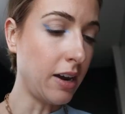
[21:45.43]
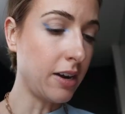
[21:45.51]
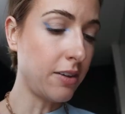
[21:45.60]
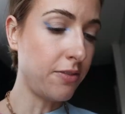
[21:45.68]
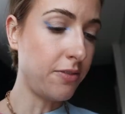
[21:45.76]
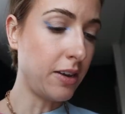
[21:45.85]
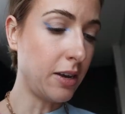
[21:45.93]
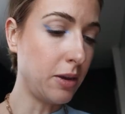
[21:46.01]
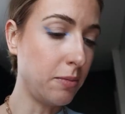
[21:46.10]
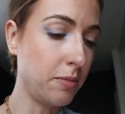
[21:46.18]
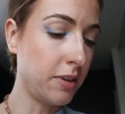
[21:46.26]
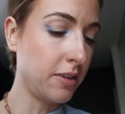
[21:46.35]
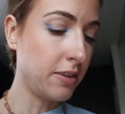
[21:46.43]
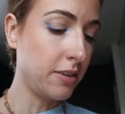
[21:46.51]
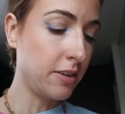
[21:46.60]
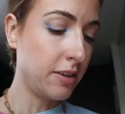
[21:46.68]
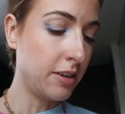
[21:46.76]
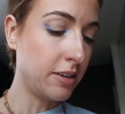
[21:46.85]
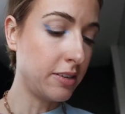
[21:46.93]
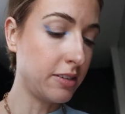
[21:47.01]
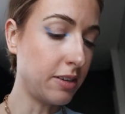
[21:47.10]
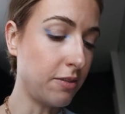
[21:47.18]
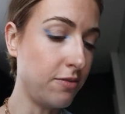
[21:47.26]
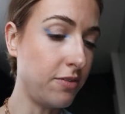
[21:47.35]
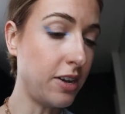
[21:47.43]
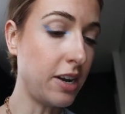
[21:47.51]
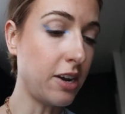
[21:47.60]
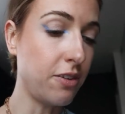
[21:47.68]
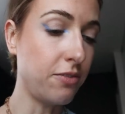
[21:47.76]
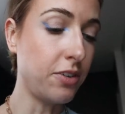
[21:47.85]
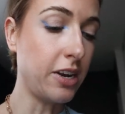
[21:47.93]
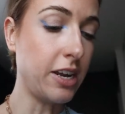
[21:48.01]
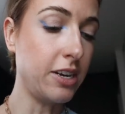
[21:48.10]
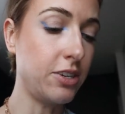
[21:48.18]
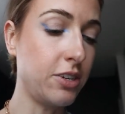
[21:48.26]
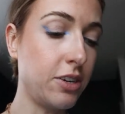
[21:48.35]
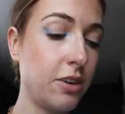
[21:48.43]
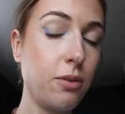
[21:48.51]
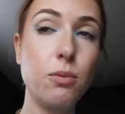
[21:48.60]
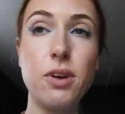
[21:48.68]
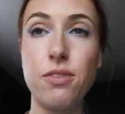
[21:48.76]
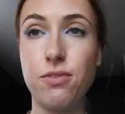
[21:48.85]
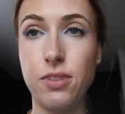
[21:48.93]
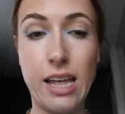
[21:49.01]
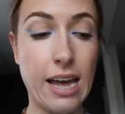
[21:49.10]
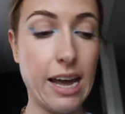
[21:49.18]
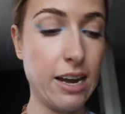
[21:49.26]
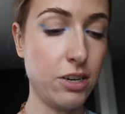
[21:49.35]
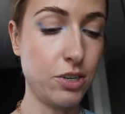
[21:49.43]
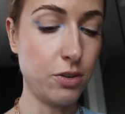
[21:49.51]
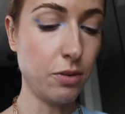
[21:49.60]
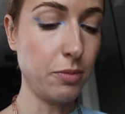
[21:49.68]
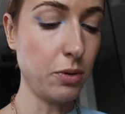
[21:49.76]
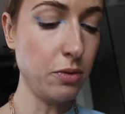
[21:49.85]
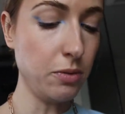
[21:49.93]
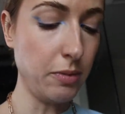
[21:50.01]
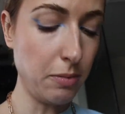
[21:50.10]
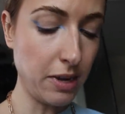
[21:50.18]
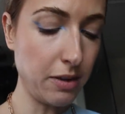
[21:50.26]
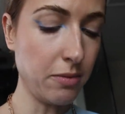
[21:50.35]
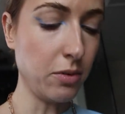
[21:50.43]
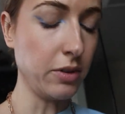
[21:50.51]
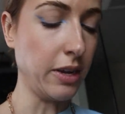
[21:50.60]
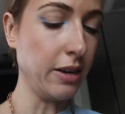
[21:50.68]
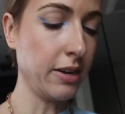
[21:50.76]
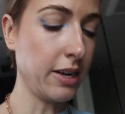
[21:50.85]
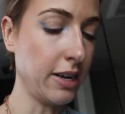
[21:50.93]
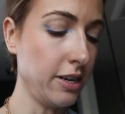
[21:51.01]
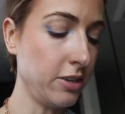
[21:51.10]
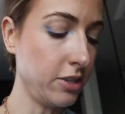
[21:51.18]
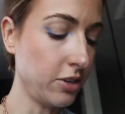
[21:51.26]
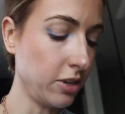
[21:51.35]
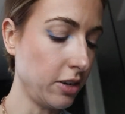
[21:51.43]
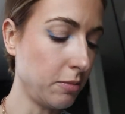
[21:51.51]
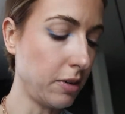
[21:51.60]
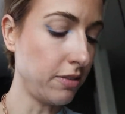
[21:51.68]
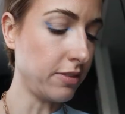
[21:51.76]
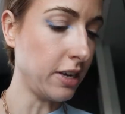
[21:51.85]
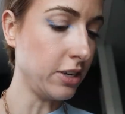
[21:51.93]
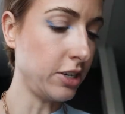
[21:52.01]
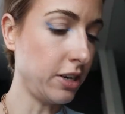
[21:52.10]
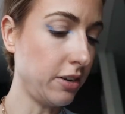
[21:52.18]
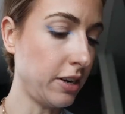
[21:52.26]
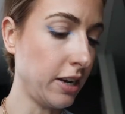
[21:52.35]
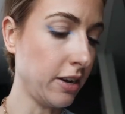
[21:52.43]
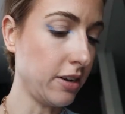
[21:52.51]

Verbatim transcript: I'm gonna film some video footage with flash or ooh, maybe, hold on. Can I just turn on my flash here? Hang